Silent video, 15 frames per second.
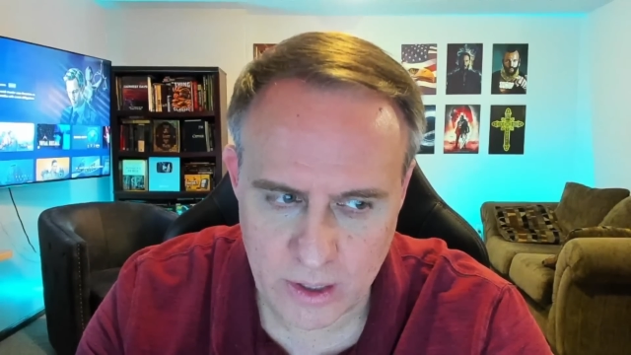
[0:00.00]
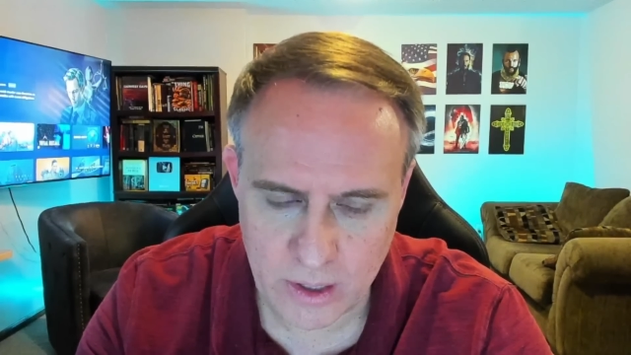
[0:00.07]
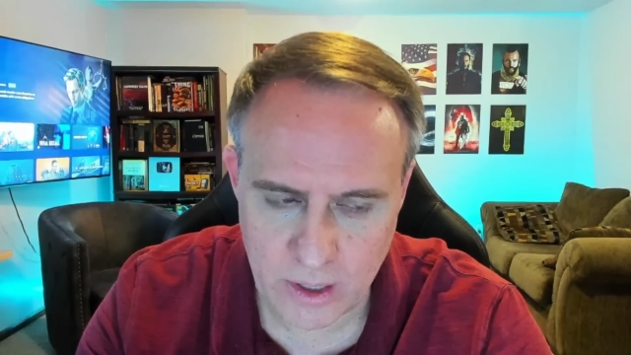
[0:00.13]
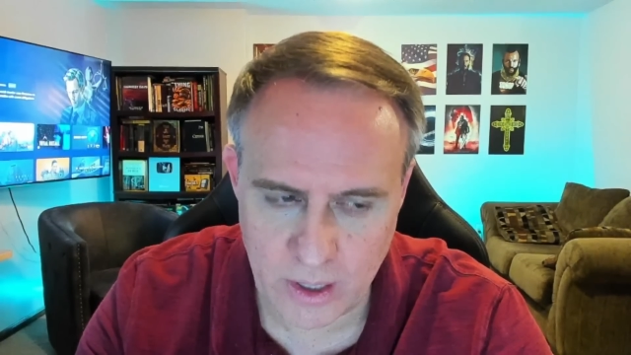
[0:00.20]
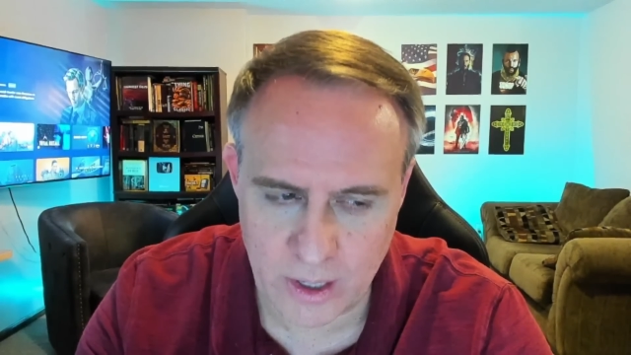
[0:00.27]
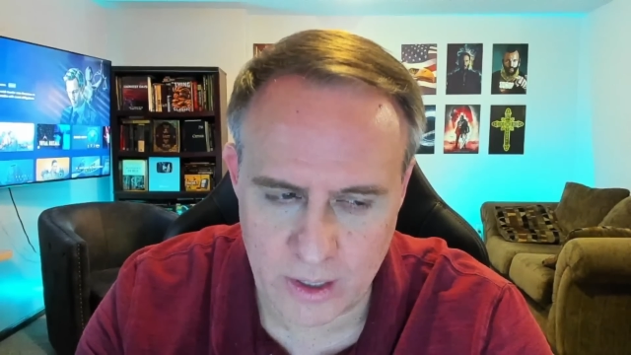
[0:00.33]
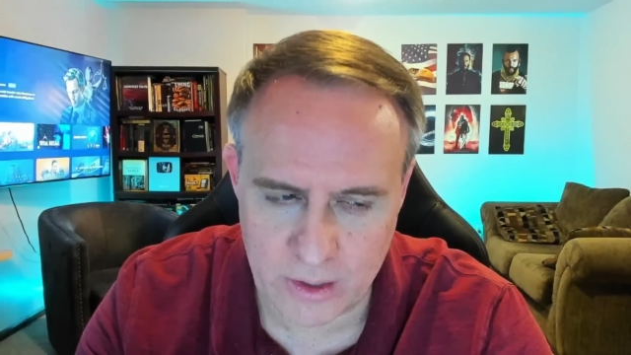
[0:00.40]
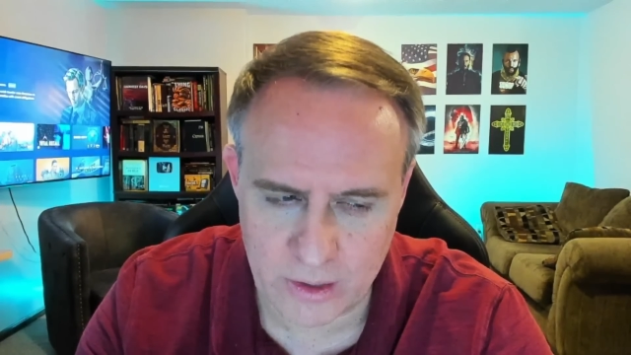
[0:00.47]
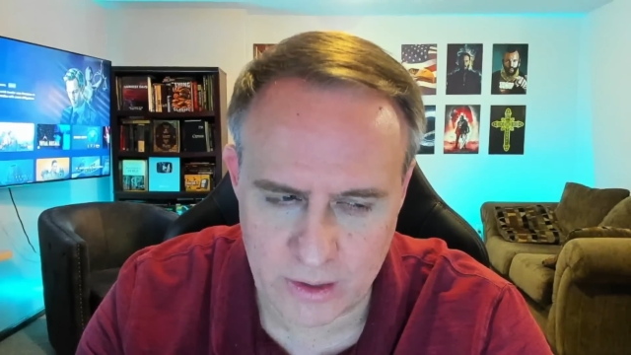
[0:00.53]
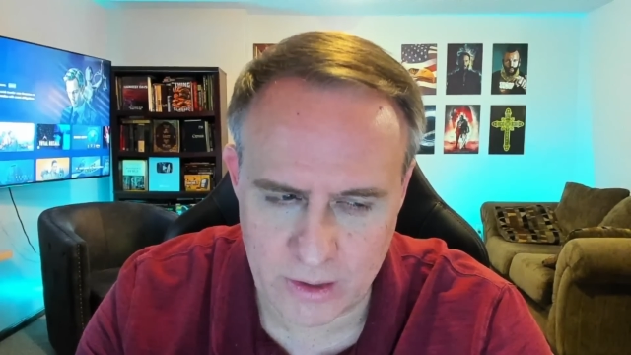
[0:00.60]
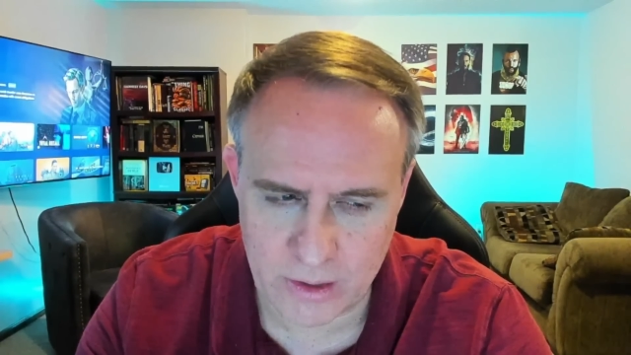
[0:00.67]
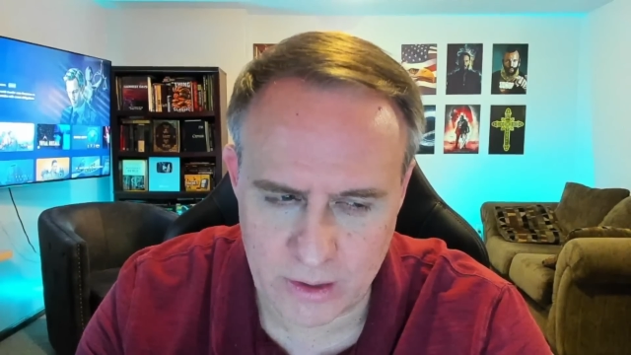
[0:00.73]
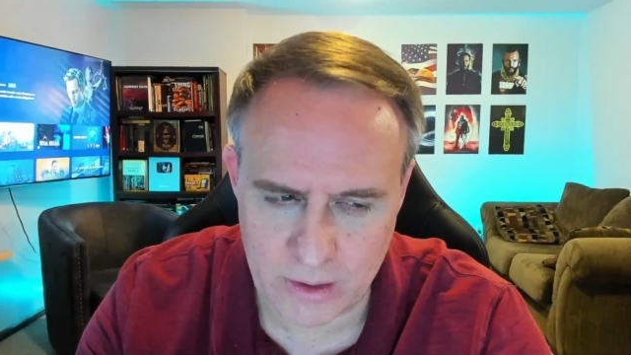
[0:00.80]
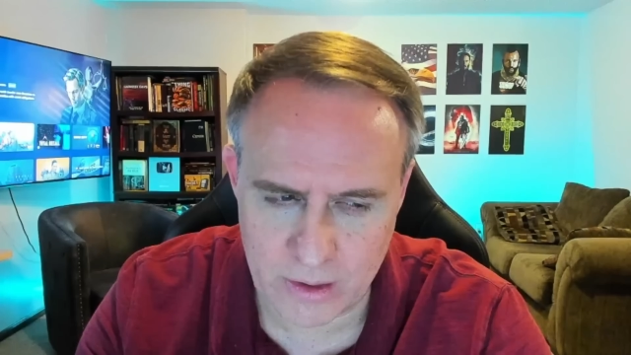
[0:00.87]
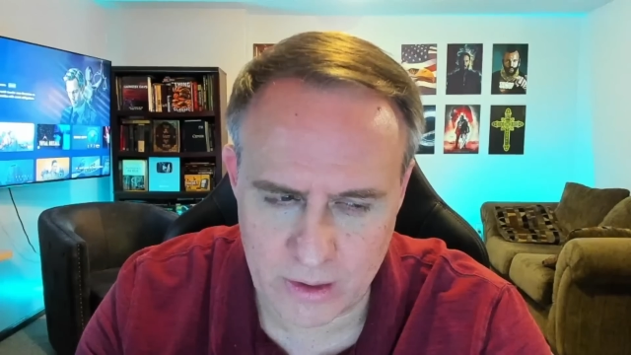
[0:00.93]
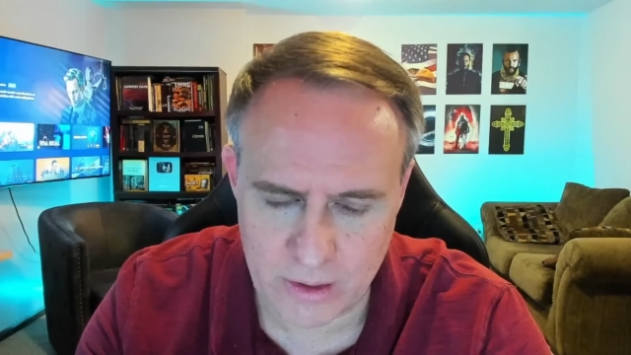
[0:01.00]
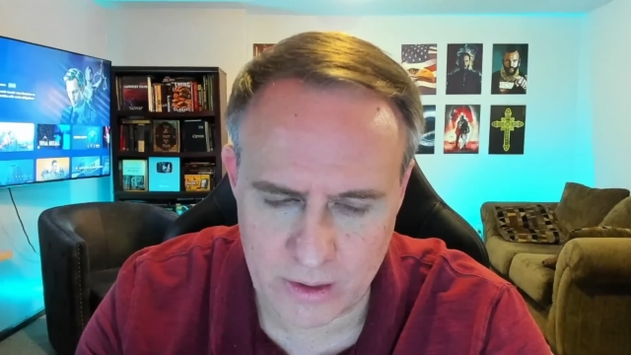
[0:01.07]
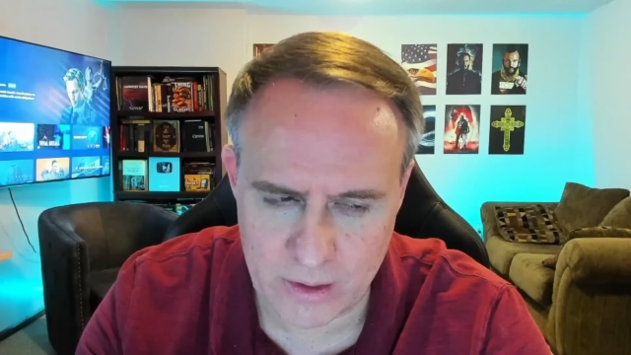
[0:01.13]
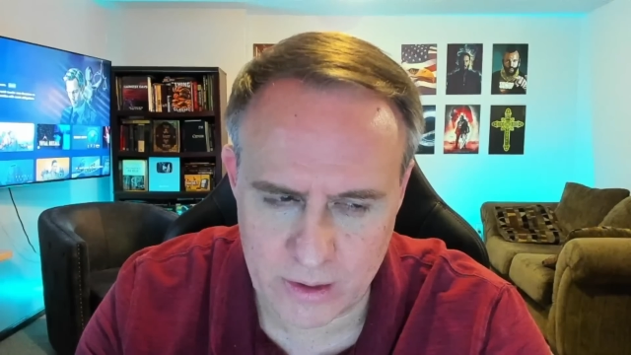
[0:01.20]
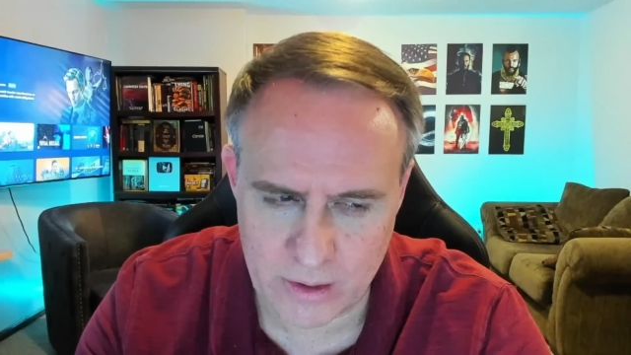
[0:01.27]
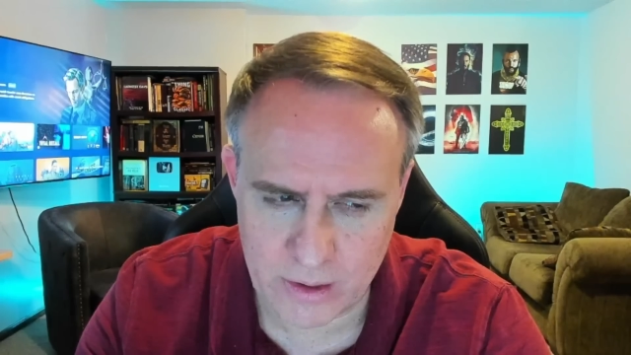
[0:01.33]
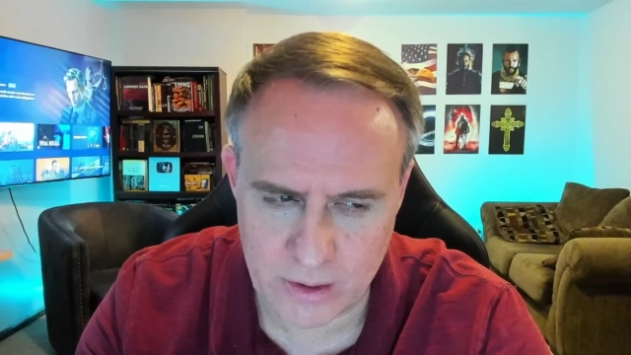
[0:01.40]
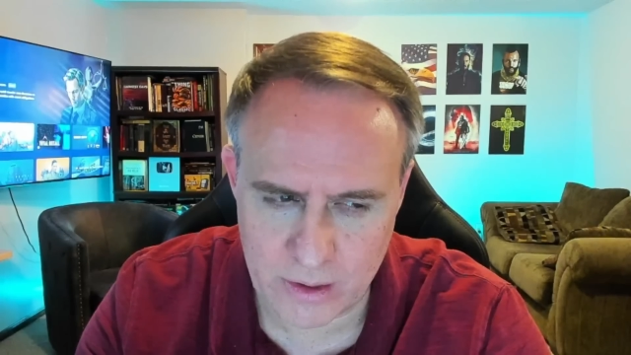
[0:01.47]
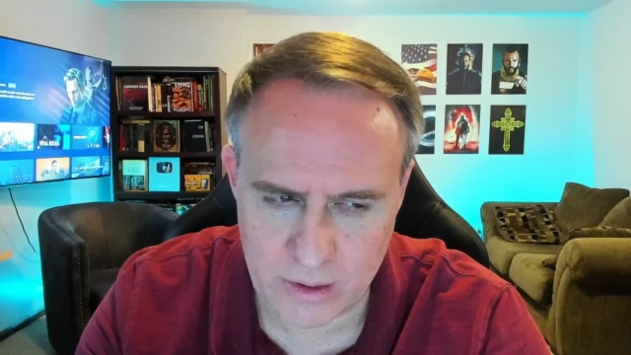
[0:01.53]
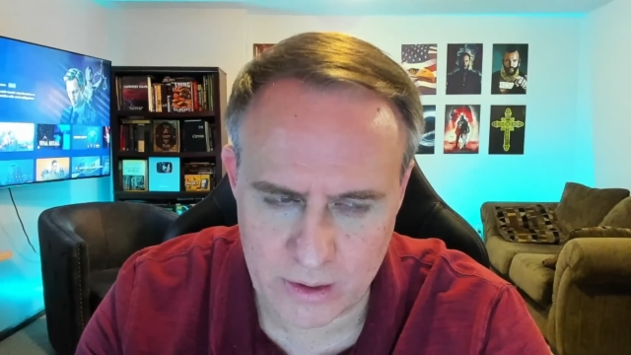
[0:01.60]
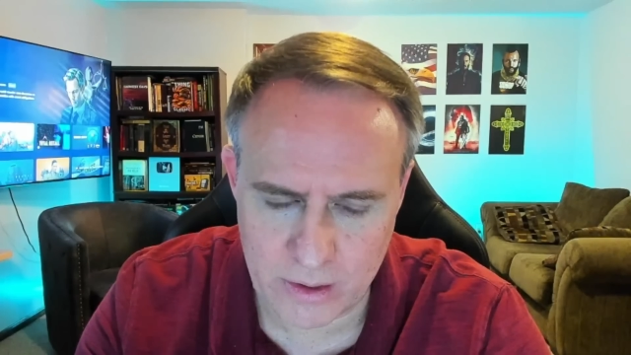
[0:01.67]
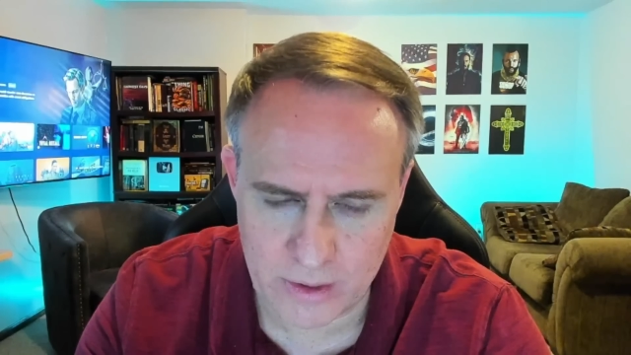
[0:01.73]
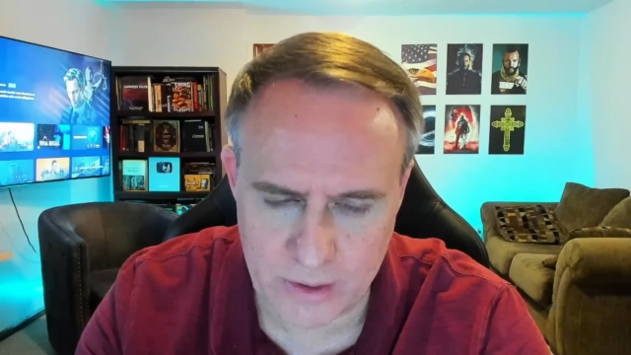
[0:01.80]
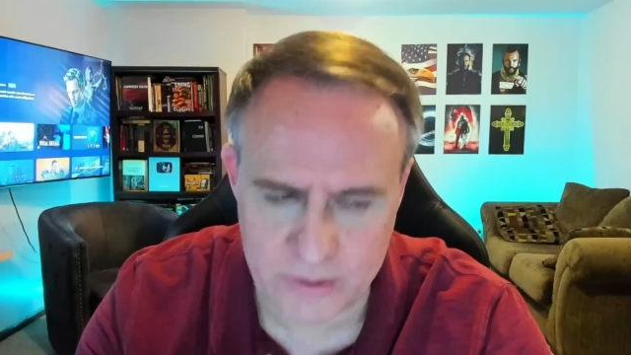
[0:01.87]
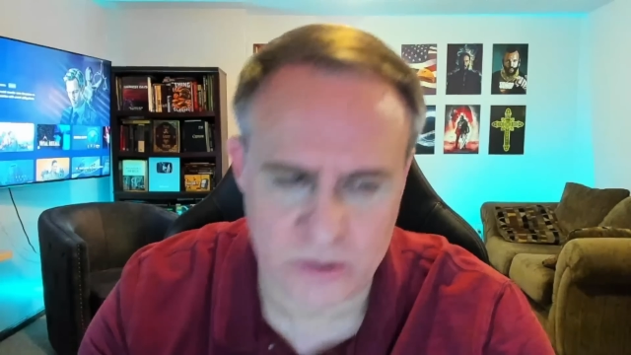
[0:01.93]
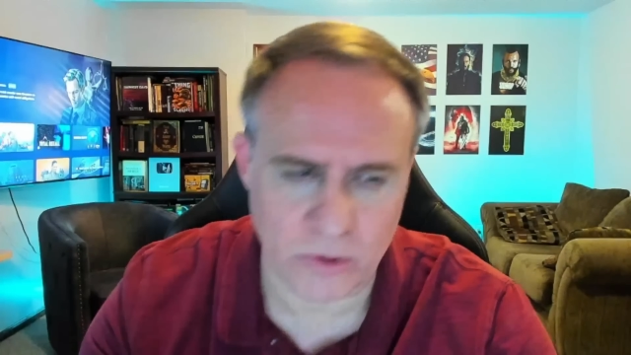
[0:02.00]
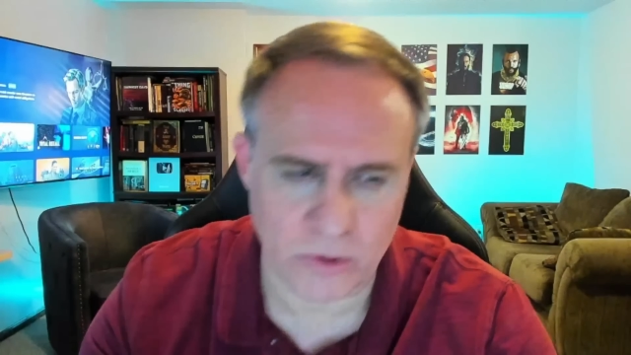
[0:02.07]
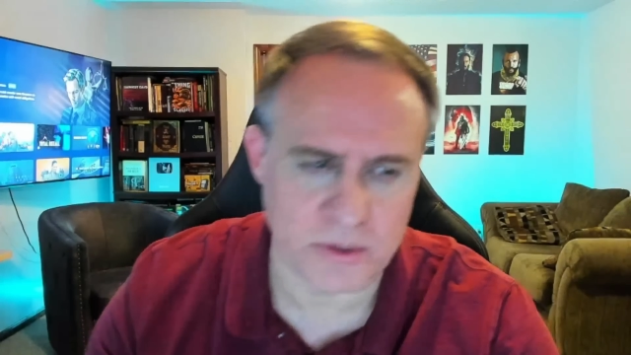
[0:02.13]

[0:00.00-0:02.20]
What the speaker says: And it's so